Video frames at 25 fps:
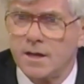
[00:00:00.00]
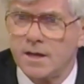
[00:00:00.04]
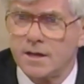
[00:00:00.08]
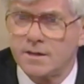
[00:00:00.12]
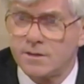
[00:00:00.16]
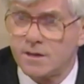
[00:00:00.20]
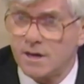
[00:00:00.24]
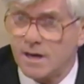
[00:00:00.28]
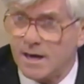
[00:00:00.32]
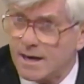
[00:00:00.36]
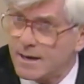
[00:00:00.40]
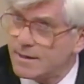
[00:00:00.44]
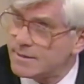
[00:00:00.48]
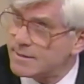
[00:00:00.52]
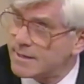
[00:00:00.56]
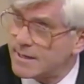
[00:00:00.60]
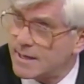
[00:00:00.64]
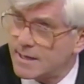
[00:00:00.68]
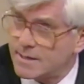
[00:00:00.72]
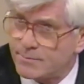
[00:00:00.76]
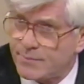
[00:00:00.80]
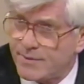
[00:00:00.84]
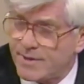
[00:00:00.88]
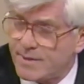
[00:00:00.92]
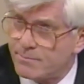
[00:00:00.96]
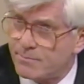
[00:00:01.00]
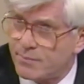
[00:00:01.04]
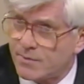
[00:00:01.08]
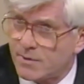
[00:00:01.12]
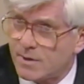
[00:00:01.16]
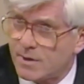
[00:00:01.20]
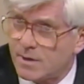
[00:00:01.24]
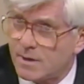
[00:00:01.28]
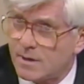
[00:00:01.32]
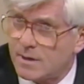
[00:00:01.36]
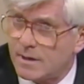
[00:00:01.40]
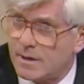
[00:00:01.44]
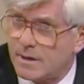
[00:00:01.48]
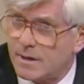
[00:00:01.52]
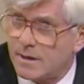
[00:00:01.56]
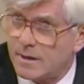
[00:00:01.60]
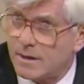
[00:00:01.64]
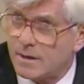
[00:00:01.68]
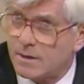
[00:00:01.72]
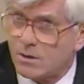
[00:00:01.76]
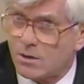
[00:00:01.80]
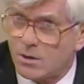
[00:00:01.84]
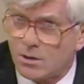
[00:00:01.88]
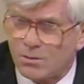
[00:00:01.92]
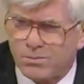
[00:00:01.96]
that our children have lost
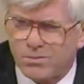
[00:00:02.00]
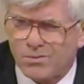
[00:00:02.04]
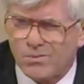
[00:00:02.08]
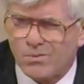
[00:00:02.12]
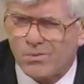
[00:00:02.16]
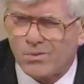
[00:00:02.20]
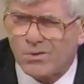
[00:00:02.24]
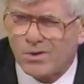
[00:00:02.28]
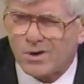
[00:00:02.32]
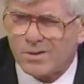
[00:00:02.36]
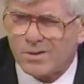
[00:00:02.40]
that health.